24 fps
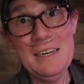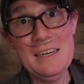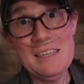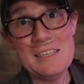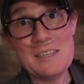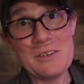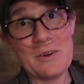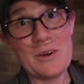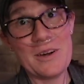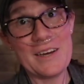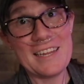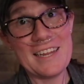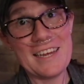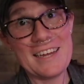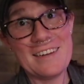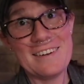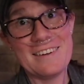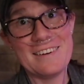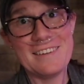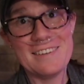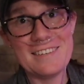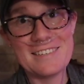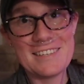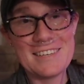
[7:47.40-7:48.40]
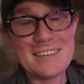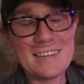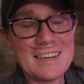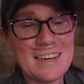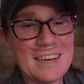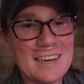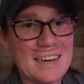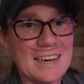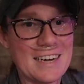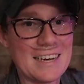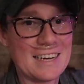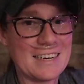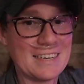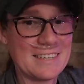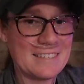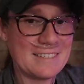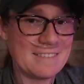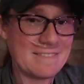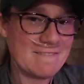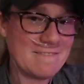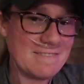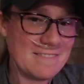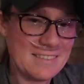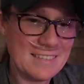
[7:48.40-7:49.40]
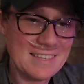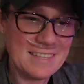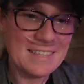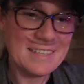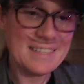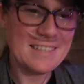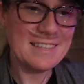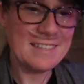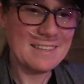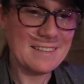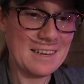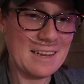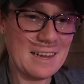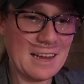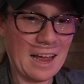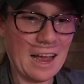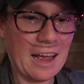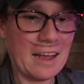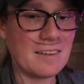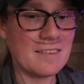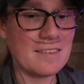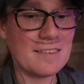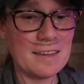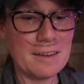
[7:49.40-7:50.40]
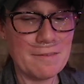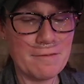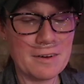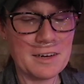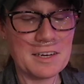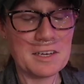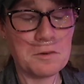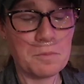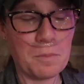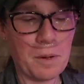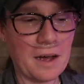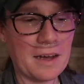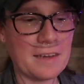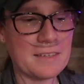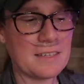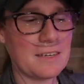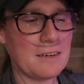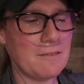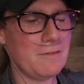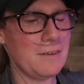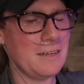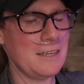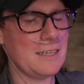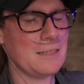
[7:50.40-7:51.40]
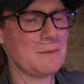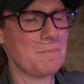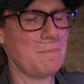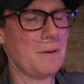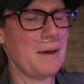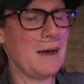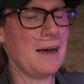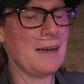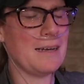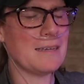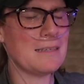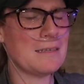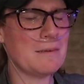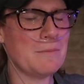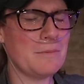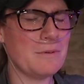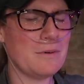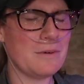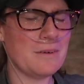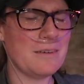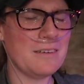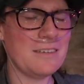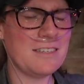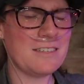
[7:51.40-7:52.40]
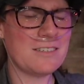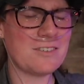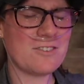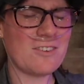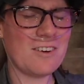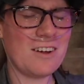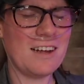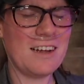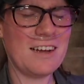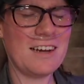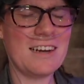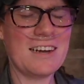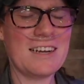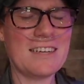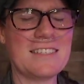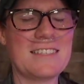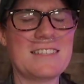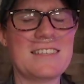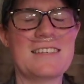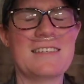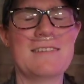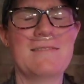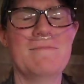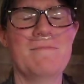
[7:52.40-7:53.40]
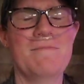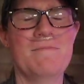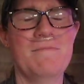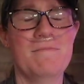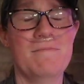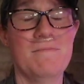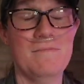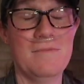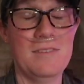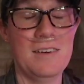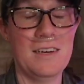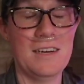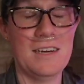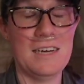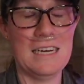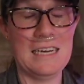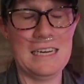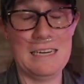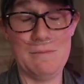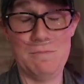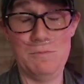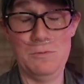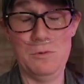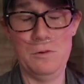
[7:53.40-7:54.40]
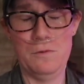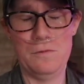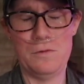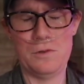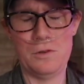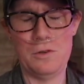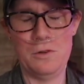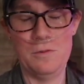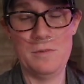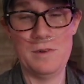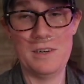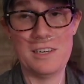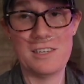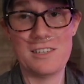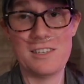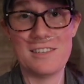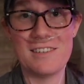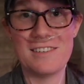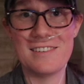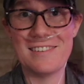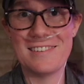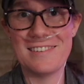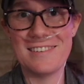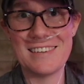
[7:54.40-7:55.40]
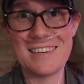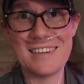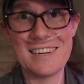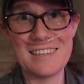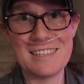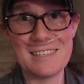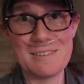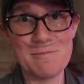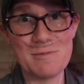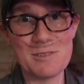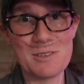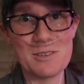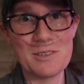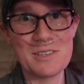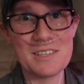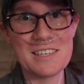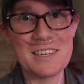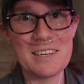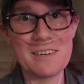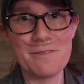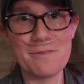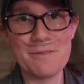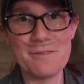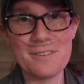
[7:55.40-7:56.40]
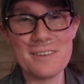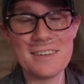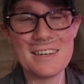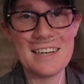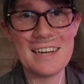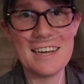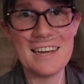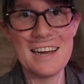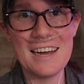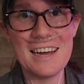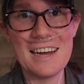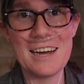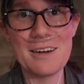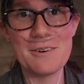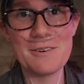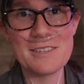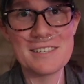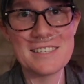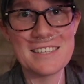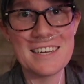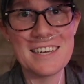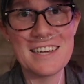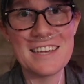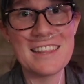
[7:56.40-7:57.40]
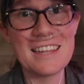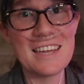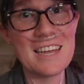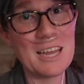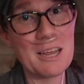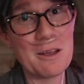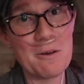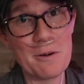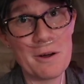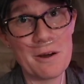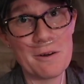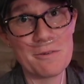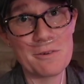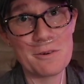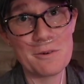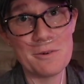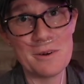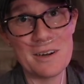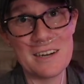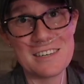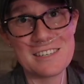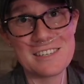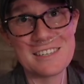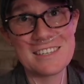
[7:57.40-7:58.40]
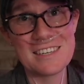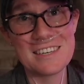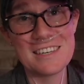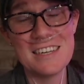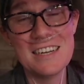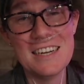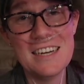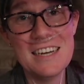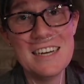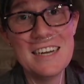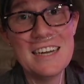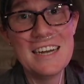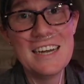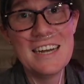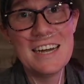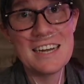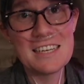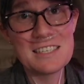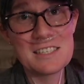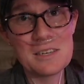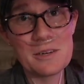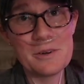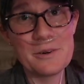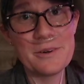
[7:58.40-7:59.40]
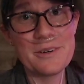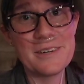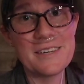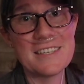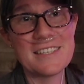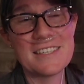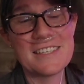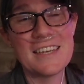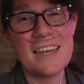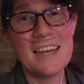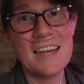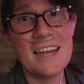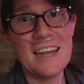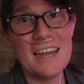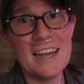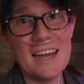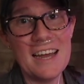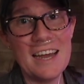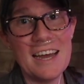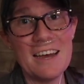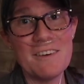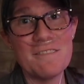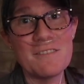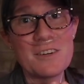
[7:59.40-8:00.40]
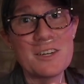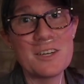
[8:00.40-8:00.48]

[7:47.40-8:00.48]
So on that note, uh, I was living as positively as possible and trying not to uh, moves too much because I'm so stiff. I will say thank you all for watching. As always, have